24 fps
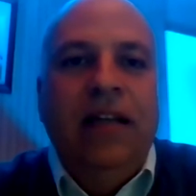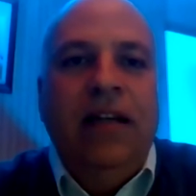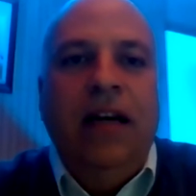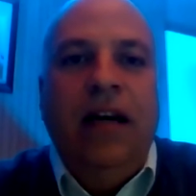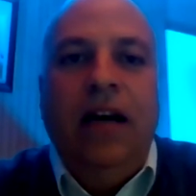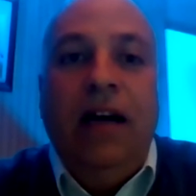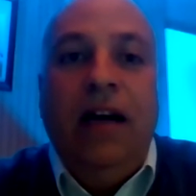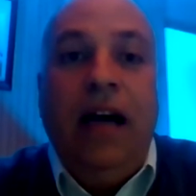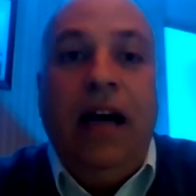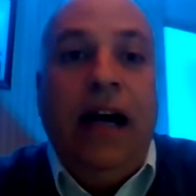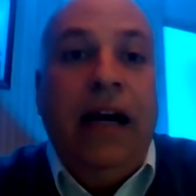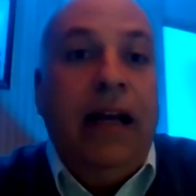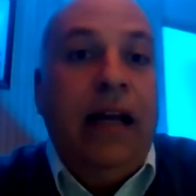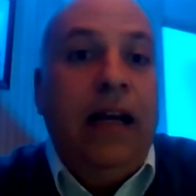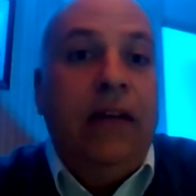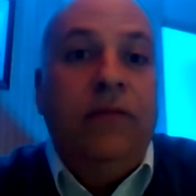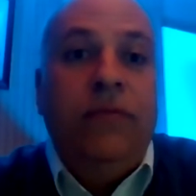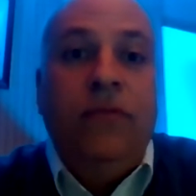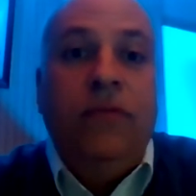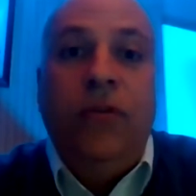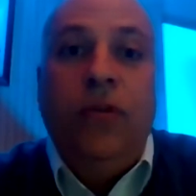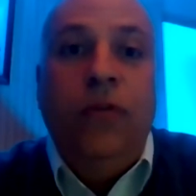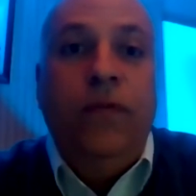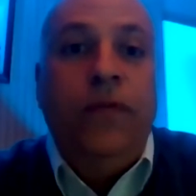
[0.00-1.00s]
I had
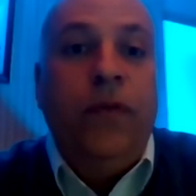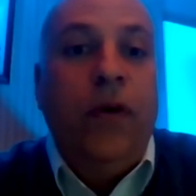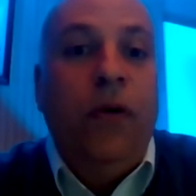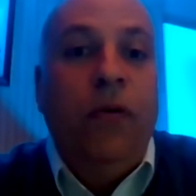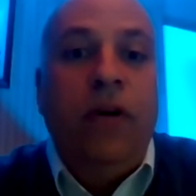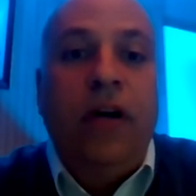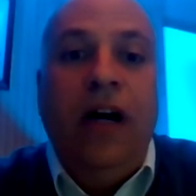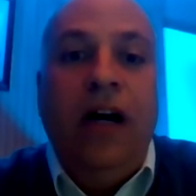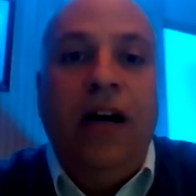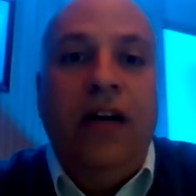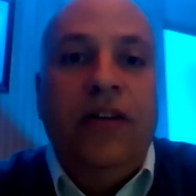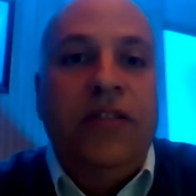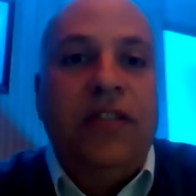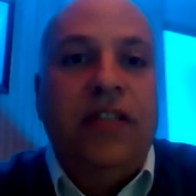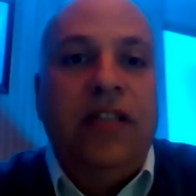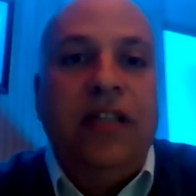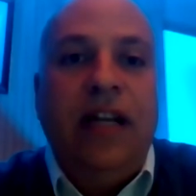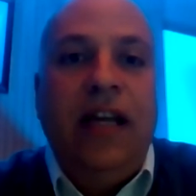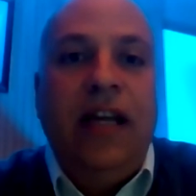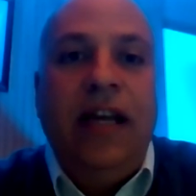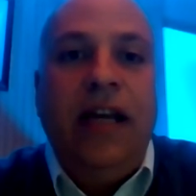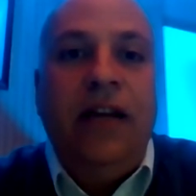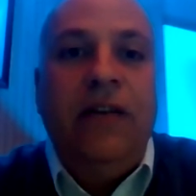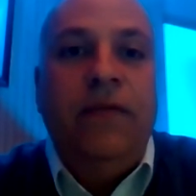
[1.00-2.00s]
2 phone calls
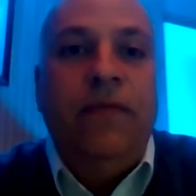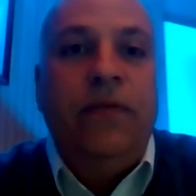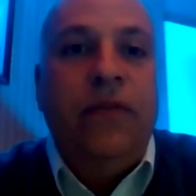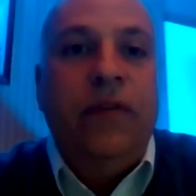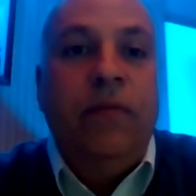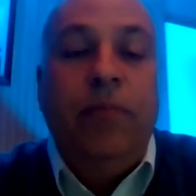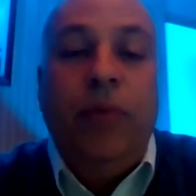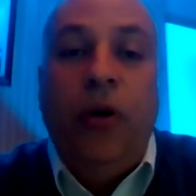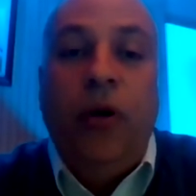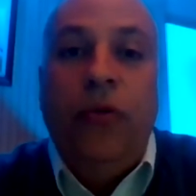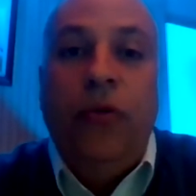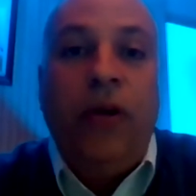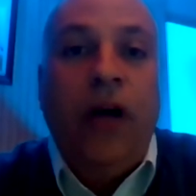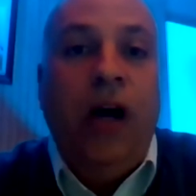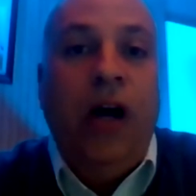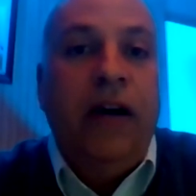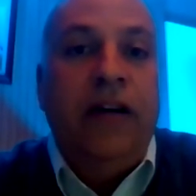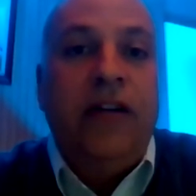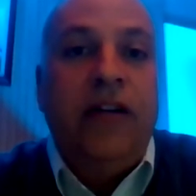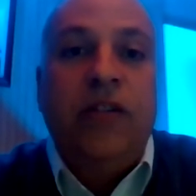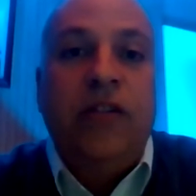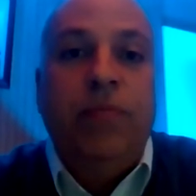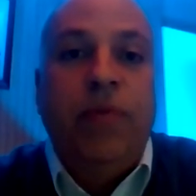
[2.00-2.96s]
today for both August